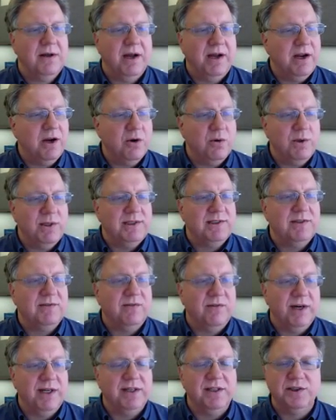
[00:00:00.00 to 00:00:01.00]
I always
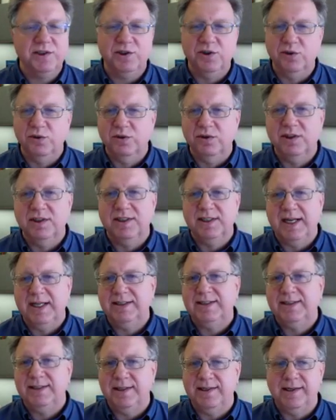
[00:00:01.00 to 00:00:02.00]
invite the students.
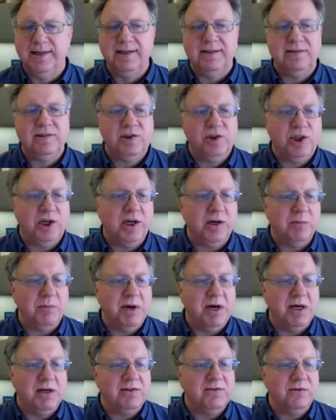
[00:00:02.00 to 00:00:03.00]
That's the next
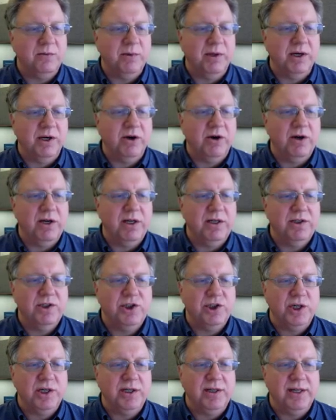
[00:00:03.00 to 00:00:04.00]
checkbox, so I'm going to go ahead and
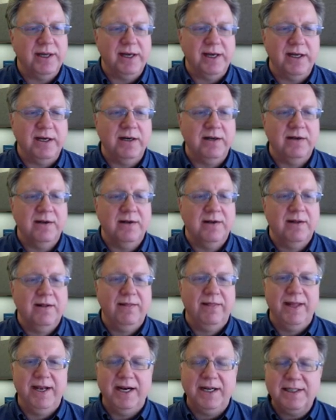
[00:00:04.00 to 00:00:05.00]
check that.
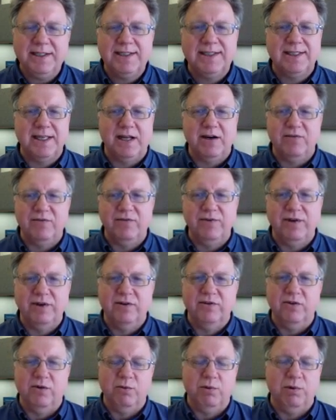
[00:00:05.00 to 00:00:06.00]
The next set of
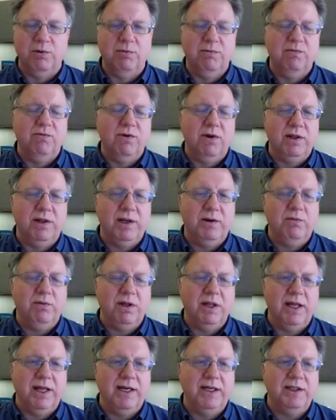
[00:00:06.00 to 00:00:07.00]
fields are really
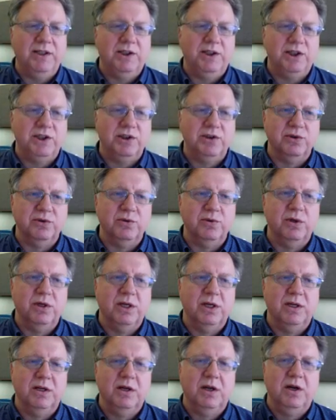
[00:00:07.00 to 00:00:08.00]
related to
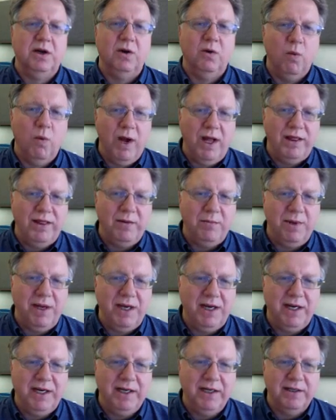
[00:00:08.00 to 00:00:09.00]
when the
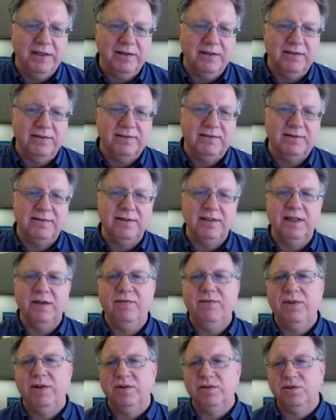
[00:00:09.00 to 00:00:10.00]
meeting is,
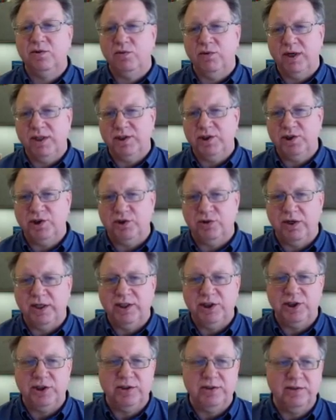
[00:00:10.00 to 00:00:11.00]
if there's a
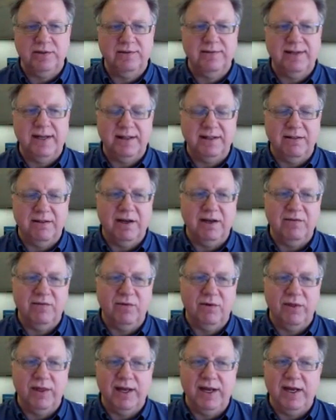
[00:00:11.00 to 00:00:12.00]
registration deadline
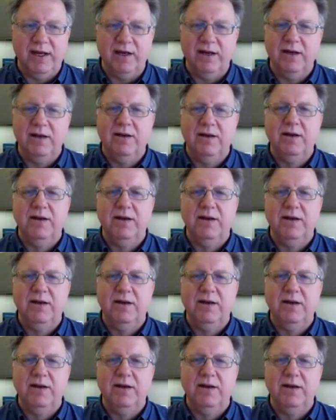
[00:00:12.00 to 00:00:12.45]
for that,